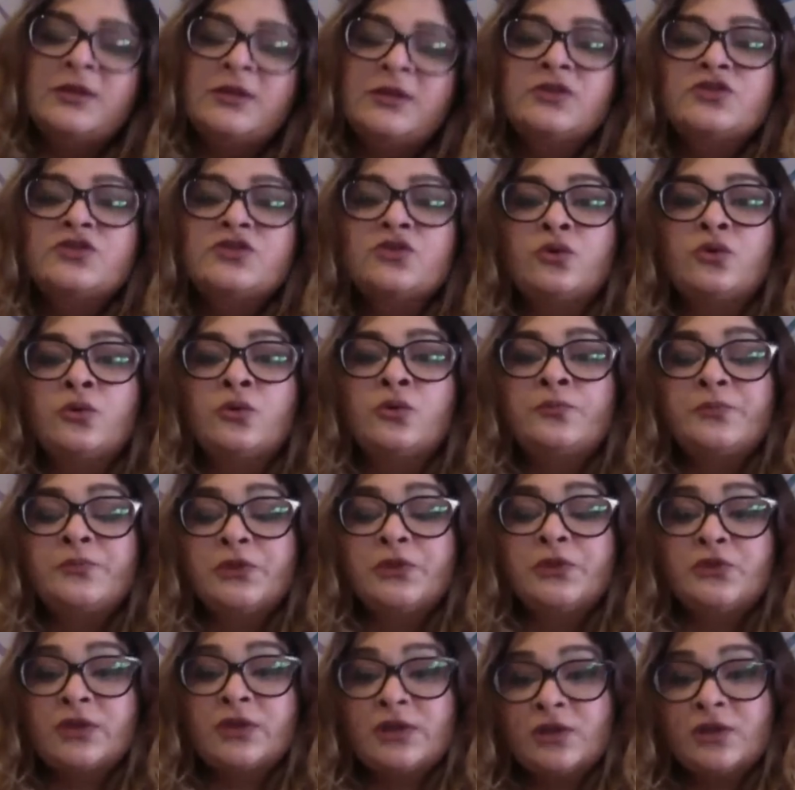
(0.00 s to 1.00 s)
So
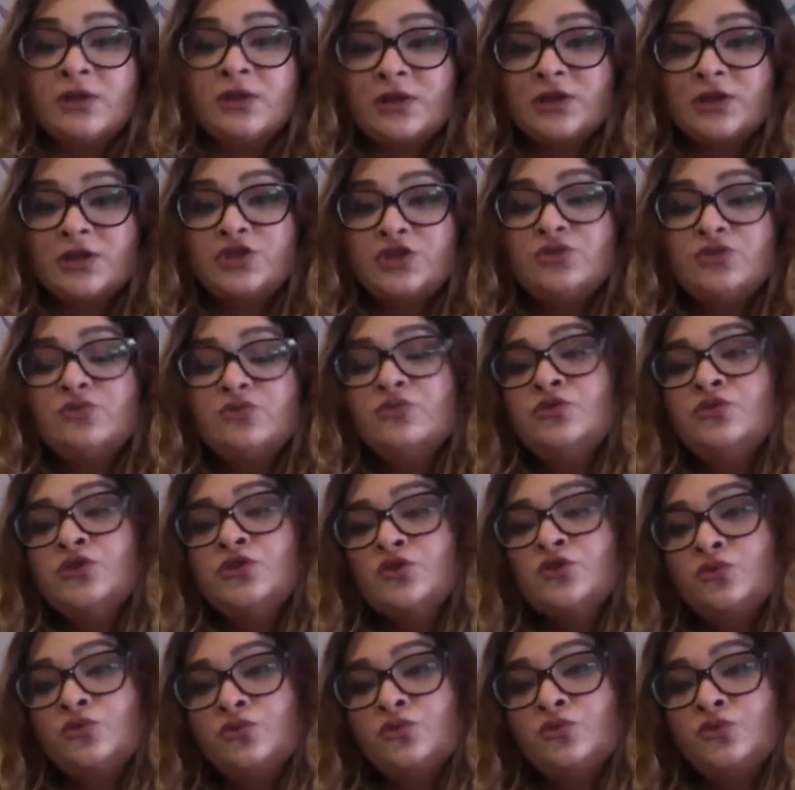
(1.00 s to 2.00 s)
you can
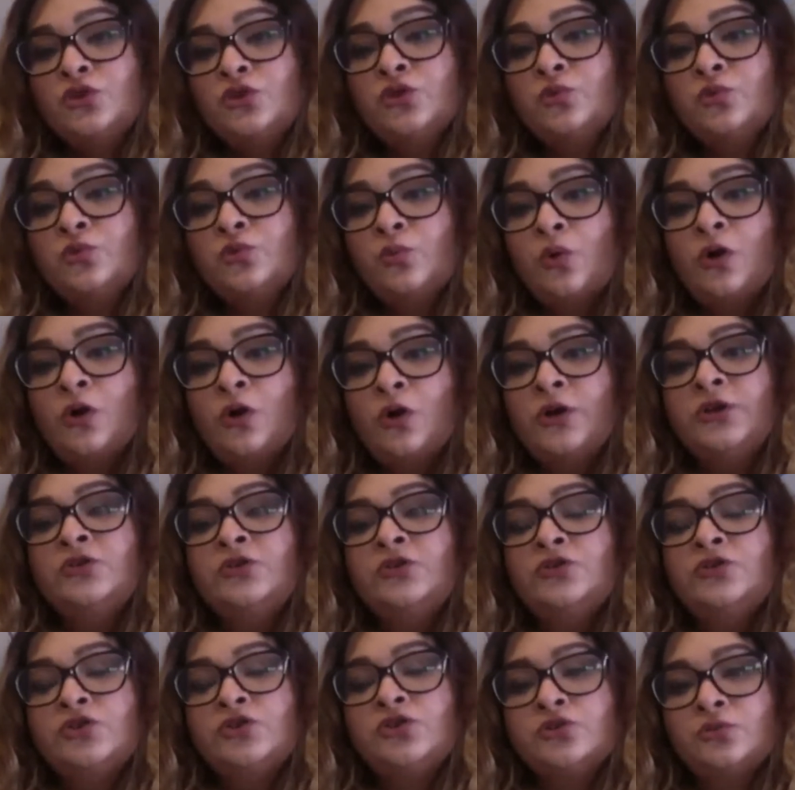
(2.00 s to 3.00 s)
choose who you want
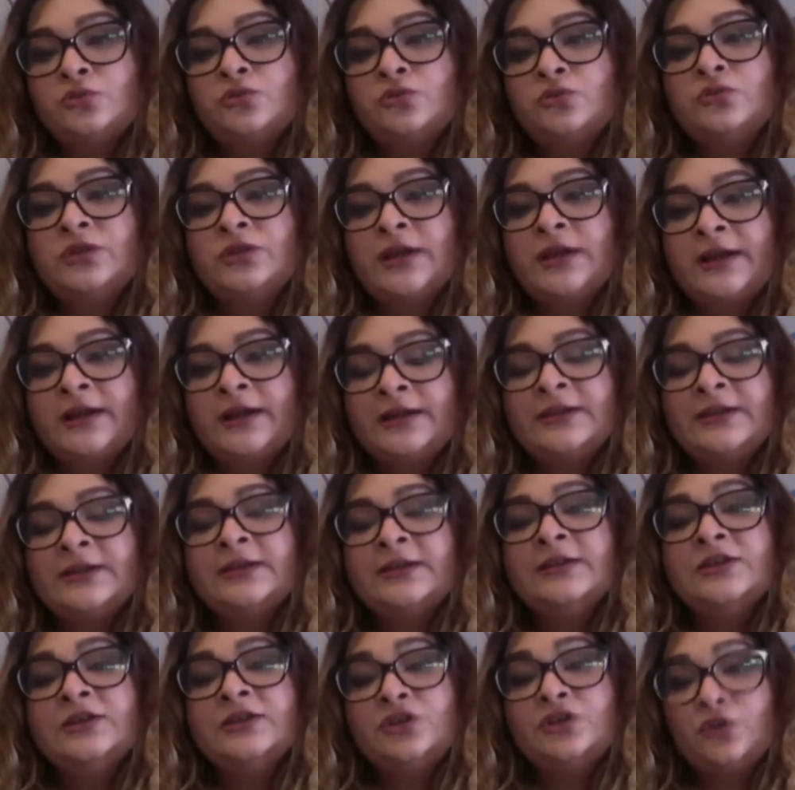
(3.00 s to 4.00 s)
to show that
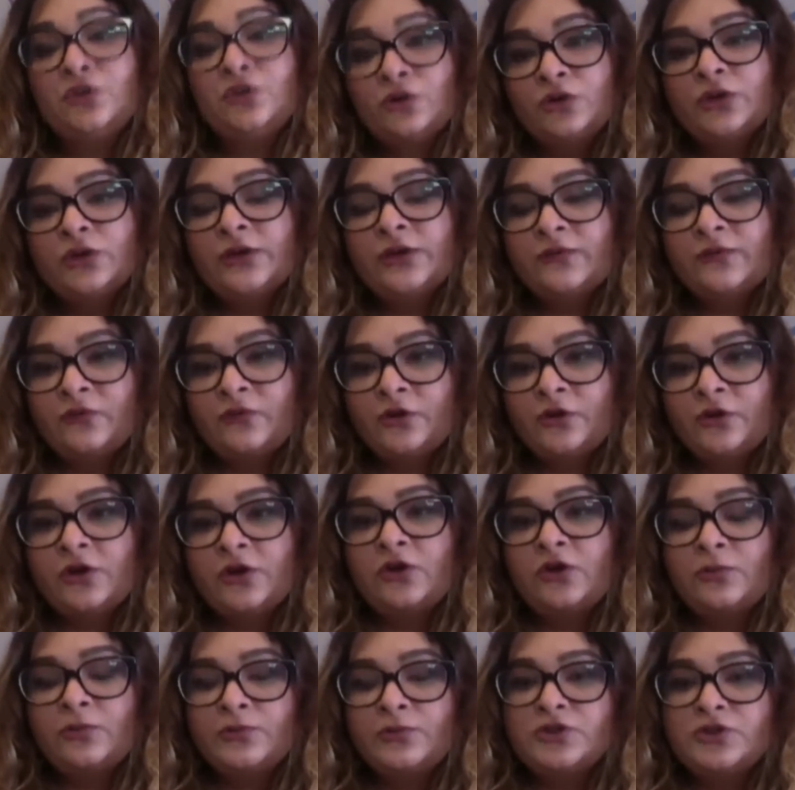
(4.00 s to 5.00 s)
you're looking for
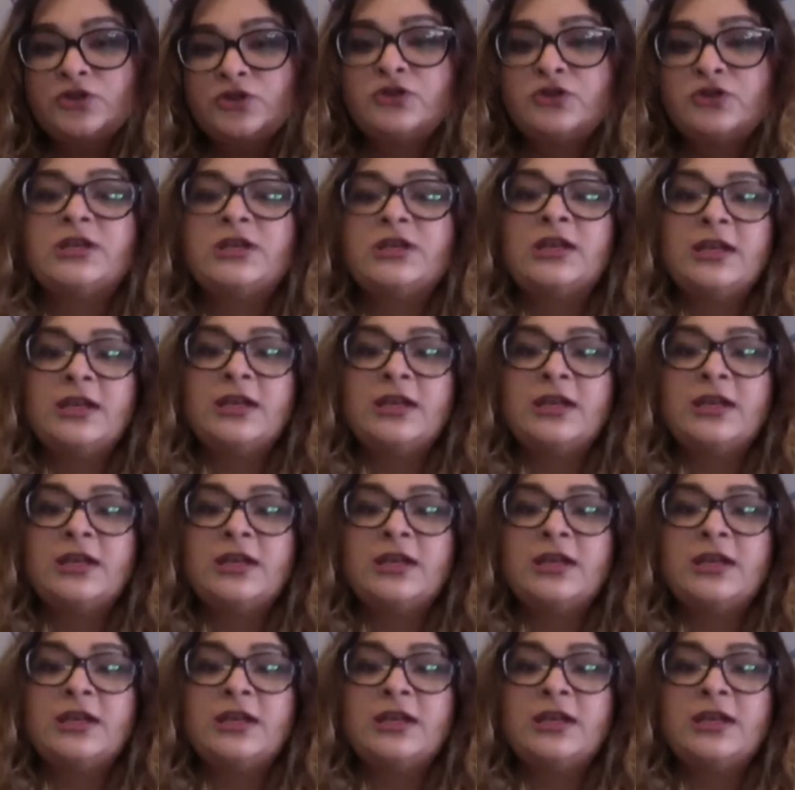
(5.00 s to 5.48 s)
an opportunity.